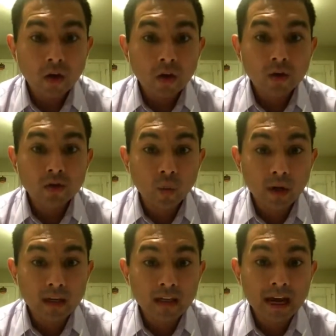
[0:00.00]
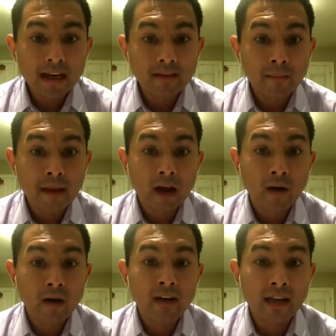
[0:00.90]
So Whitney has a background
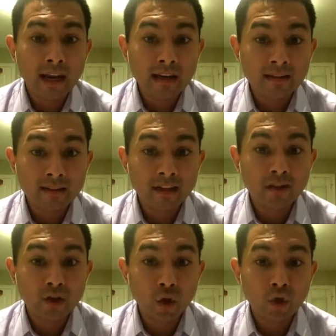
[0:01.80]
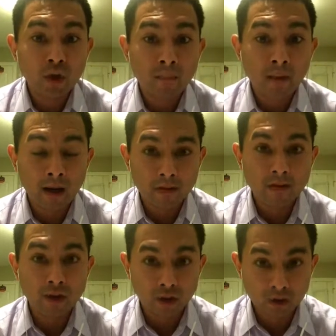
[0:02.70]
in dance, and it's usually moms and
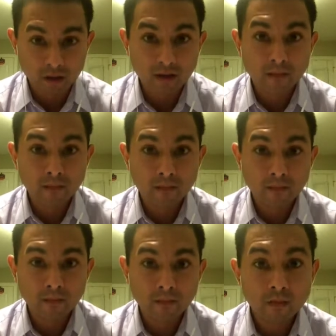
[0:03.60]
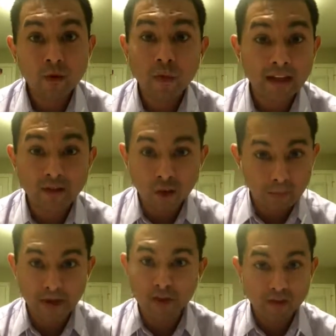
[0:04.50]
children. So that's super
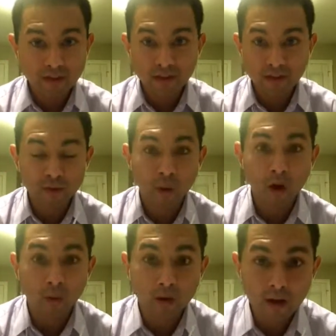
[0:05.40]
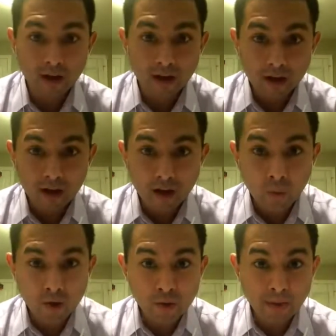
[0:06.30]
interesting as well,
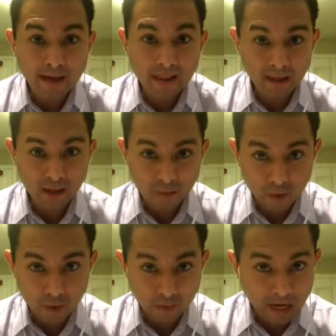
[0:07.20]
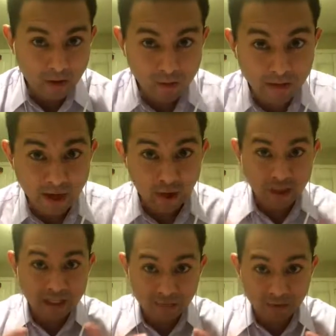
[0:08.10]
where you might think through, now you've narrowed
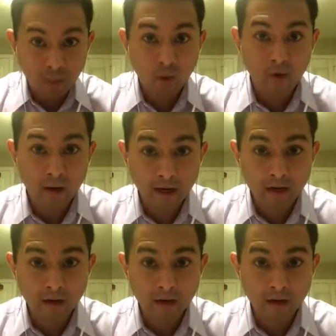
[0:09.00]
it even more, right?